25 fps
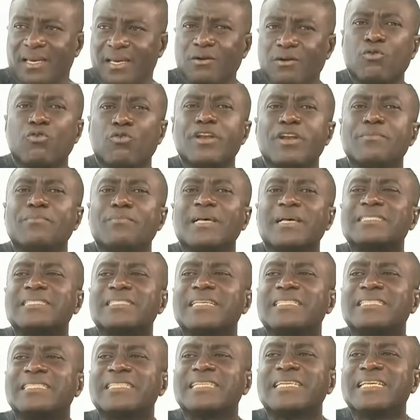no ni
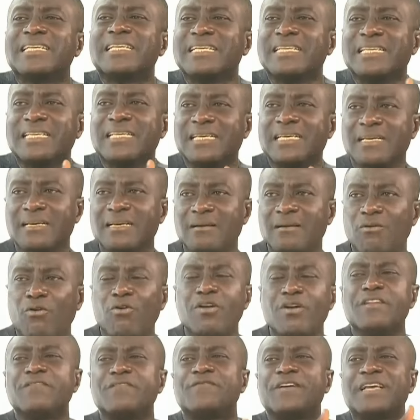master's degree
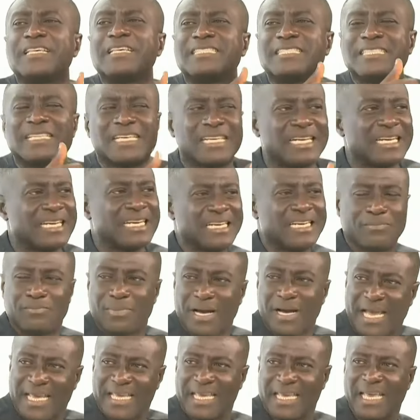only first degree de
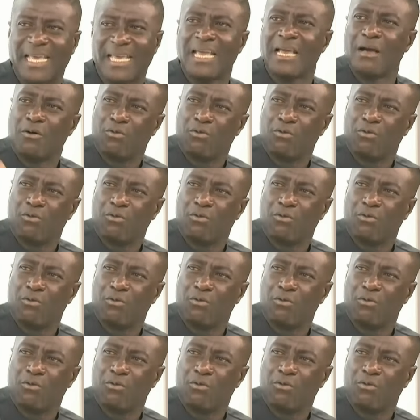baye